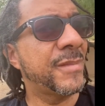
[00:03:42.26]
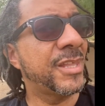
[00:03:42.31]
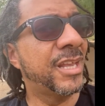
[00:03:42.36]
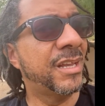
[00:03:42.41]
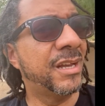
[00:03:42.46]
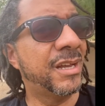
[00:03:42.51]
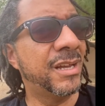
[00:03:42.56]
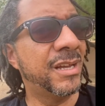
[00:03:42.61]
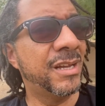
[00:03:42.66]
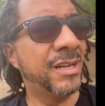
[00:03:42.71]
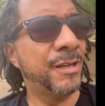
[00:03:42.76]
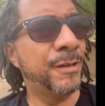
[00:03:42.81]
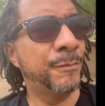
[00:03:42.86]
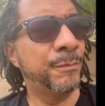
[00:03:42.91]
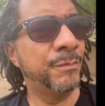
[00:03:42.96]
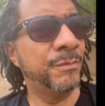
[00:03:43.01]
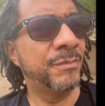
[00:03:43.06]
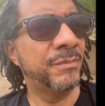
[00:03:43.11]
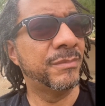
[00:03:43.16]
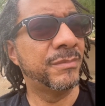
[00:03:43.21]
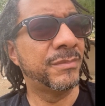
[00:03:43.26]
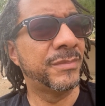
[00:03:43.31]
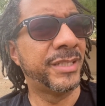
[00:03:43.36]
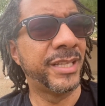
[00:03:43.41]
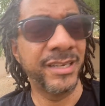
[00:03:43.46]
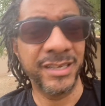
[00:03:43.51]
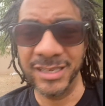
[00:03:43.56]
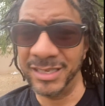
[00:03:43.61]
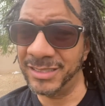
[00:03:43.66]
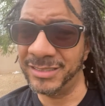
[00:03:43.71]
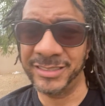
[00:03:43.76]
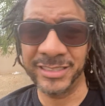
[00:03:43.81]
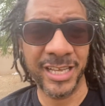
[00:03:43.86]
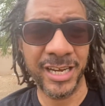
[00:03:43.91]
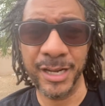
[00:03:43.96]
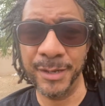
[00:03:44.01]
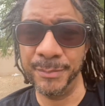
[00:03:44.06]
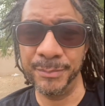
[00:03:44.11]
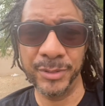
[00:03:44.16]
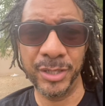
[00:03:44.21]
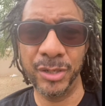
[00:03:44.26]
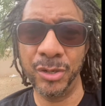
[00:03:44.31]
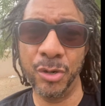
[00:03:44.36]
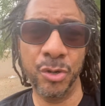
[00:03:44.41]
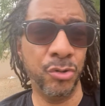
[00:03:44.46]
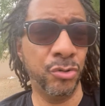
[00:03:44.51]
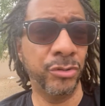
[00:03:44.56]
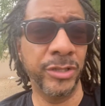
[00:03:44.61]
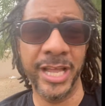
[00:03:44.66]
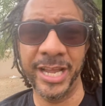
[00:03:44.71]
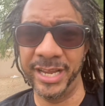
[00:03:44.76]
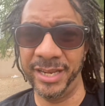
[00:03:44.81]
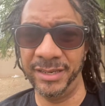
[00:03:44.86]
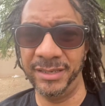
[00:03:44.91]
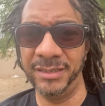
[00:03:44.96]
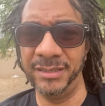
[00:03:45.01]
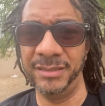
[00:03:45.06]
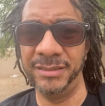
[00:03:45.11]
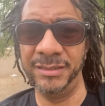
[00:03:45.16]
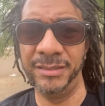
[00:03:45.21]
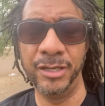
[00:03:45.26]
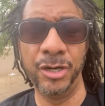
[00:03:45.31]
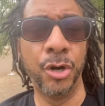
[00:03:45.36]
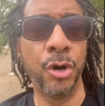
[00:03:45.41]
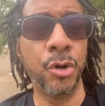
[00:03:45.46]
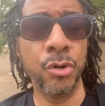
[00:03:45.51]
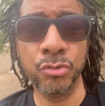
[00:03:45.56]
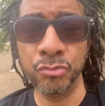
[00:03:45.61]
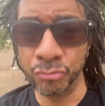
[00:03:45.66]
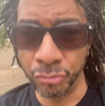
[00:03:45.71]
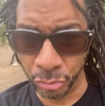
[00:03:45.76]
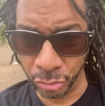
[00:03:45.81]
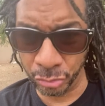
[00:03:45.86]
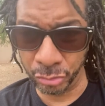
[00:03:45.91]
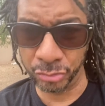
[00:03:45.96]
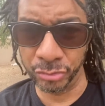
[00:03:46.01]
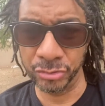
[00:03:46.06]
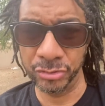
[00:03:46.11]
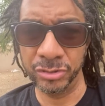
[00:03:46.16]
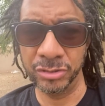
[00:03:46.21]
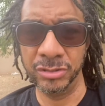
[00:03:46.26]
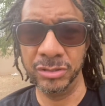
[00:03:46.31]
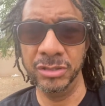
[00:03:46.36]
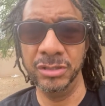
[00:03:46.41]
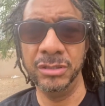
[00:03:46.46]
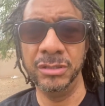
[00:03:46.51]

they're going to set up their own lane, their own rules,